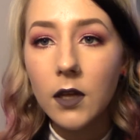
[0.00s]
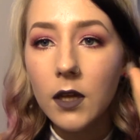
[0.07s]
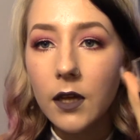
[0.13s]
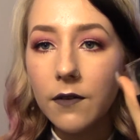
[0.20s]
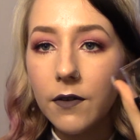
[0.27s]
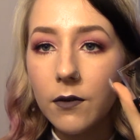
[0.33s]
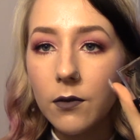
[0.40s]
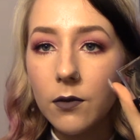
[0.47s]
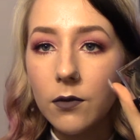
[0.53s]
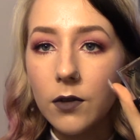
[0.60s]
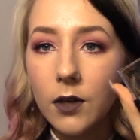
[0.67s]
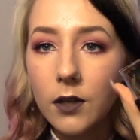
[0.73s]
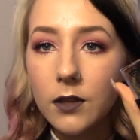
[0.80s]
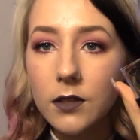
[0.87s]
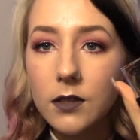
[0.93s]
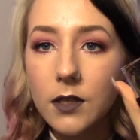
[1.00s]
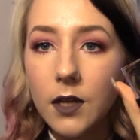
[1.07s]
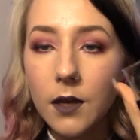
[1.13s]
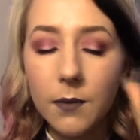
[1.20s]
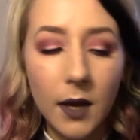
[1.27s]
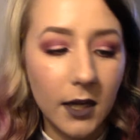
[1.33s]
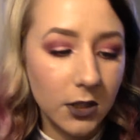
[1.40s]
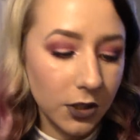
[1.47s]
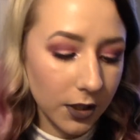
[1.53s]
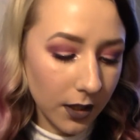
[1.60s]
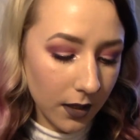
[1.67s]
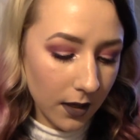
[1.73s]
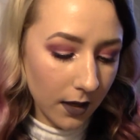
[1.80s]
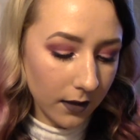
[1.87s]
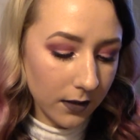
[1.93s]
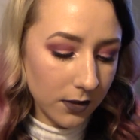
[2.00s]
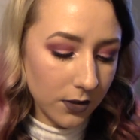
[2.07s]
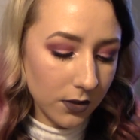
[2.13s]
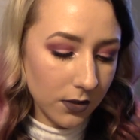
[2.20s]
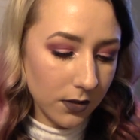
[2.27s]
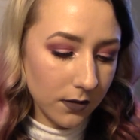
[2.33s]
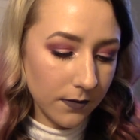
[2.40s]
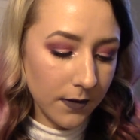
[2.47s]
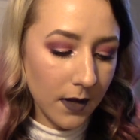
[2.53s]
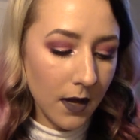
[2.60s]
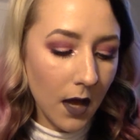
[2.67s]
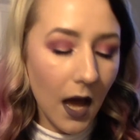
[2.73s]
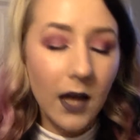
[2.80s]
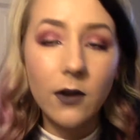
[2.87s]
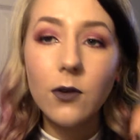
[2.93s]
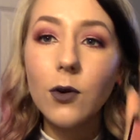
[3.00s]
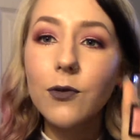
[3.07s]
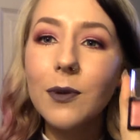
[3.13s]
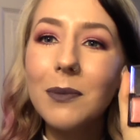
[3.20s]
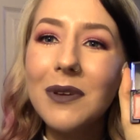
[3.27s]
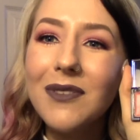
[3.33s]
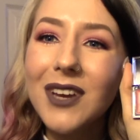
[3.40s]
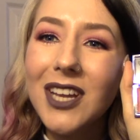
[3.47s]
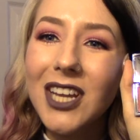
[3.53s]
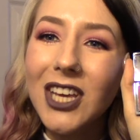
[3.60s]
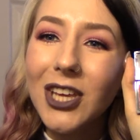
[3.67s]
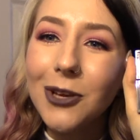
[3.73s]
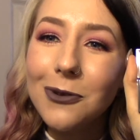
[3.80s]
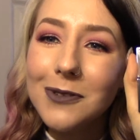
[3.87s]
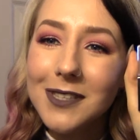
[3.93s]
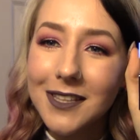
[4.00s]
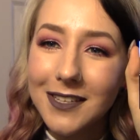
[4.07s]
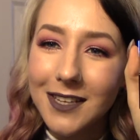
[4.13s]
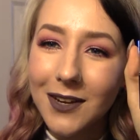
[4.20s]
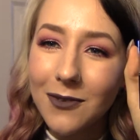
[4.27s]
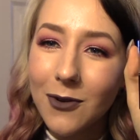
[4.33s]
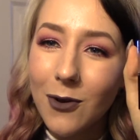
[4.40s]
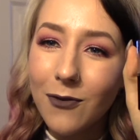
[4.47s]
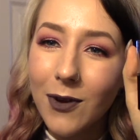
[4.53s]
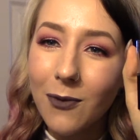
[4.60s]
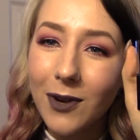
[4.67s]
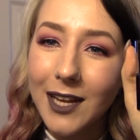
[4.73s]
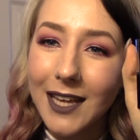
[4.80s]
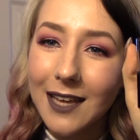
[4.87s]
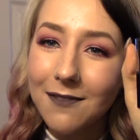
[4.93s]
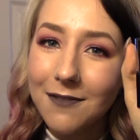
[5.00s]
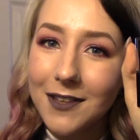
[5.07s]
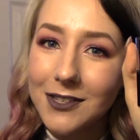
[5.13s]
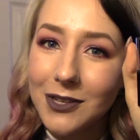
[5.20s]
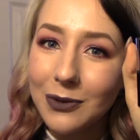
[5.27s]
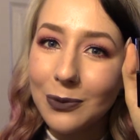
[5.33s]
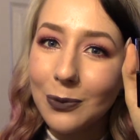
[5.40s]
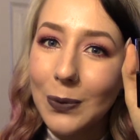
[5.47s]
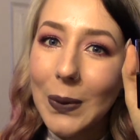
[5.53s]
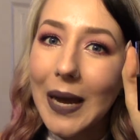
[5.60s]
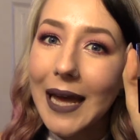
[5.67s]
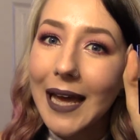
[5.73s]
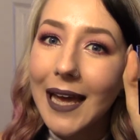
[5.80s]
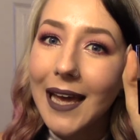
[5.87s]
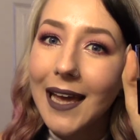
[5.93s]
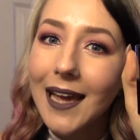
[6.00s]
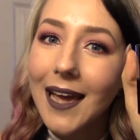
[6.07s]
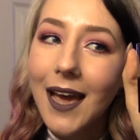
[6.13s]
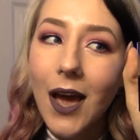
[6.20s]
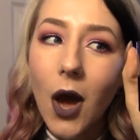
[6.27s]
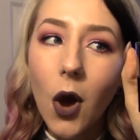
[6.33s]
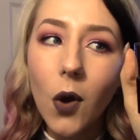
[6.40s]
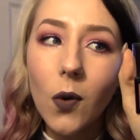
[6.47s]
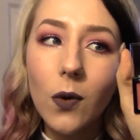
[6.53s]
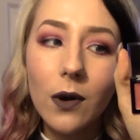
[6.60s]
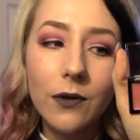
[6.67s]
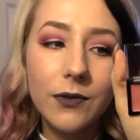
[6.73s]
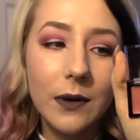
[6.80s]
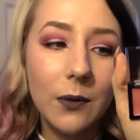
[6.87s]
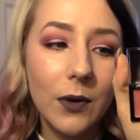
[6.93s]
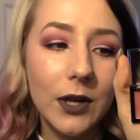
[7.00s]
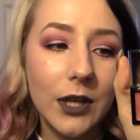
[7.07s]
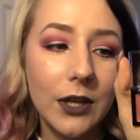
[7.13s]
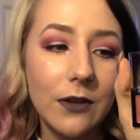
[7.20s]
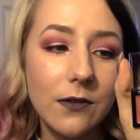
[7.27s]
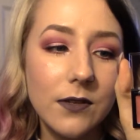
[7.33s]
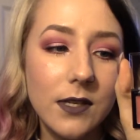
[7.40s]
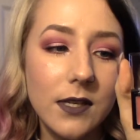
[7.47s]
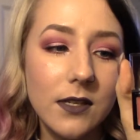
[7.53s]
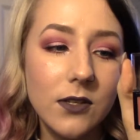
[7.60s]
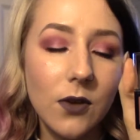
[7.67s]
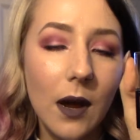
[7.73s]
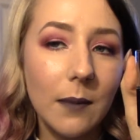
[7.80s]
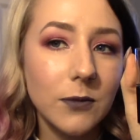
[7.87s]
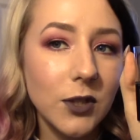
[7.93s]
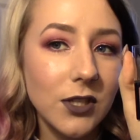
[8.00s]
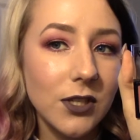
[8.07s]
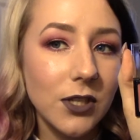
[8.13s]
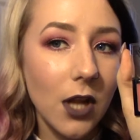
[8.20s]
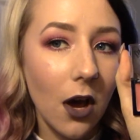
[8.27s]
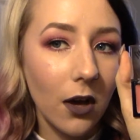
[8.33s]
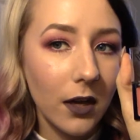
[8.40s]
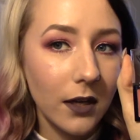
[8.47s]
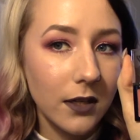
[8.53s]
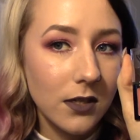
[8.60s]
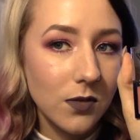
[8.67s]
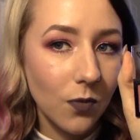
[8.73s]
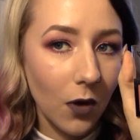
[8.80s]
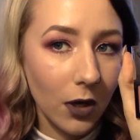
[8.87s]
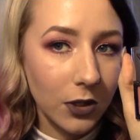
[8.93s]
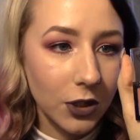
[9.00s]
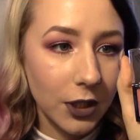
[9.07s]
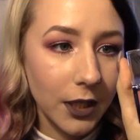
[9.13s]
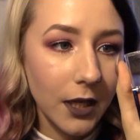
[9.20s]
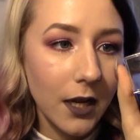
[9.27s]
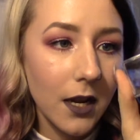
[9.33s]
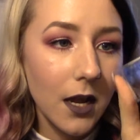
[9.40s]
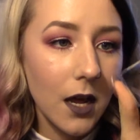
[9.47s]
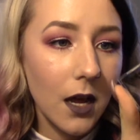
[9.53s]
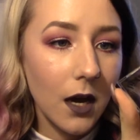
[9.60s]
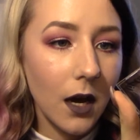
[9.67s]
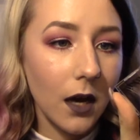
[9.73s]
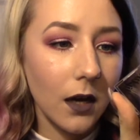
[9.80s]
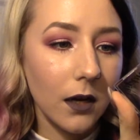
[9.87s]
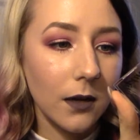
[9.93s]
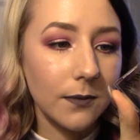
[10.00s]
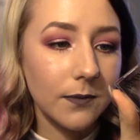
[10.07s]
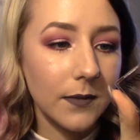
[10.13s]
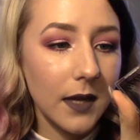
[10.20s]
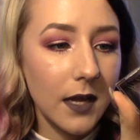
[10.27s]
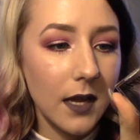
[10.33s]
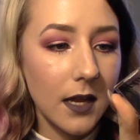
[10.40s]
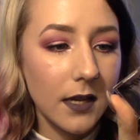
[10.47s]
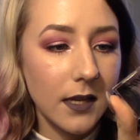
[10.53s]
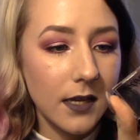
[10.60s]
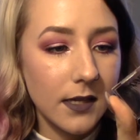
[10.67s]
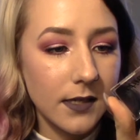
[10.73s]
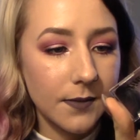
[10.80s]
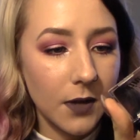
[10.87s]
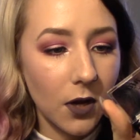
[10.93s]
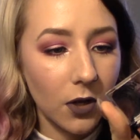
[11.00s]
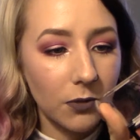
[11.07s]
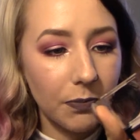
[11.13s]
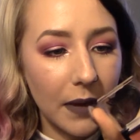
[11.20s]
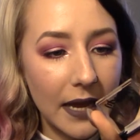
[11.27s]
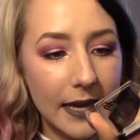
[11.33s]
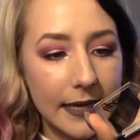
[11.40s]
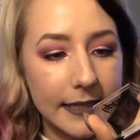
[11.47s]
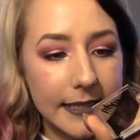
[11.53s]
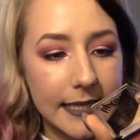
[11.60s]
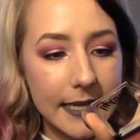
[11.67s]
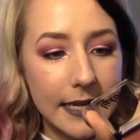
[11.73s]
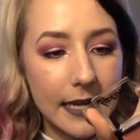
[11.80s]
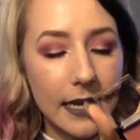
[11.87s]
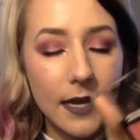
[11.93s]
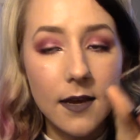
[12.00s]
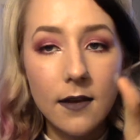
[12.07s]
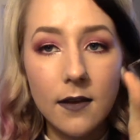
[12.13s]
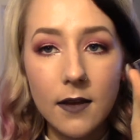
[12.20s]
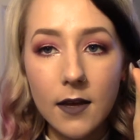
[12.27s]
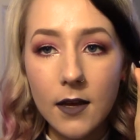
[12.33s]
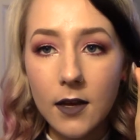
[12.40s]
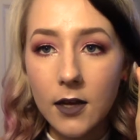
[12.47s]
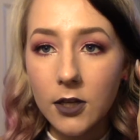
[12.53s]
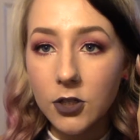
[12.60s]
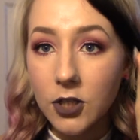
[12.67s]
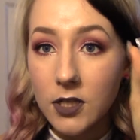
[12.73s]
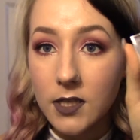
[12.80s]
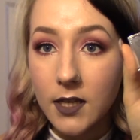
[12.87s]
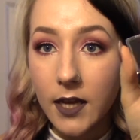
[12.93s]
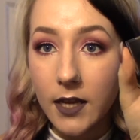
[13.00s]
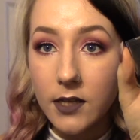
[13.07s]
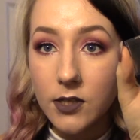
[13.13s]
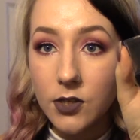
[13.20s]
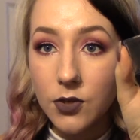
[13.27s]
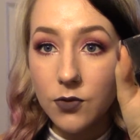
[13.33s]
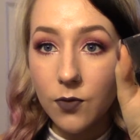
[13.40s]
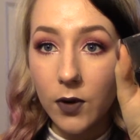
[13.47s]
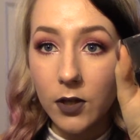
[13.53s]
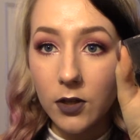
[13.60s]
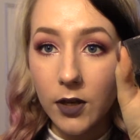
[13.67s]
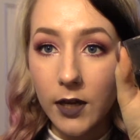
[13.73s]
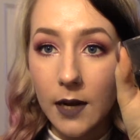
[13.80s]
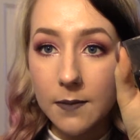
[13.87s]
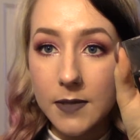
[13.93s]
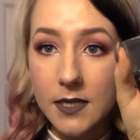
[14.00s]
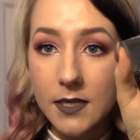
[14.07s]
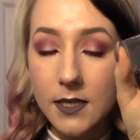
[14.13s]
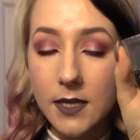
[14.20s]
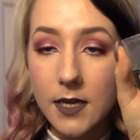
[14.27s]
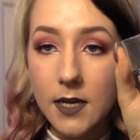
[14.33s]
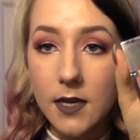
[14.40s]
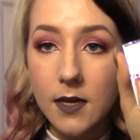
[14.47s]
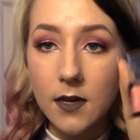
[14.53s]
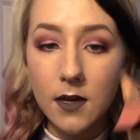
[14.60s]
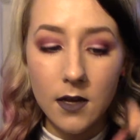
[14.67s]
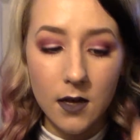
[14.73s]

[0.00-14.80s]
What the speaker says: if it will look the same. Actually, yeah, let's just, I don't know if I'm even going to use this. I don't know if I want to give this away, or if I want to use it, so I'm just not going to swatch it. It is called Pink Teeny, just in case you want to look it up to see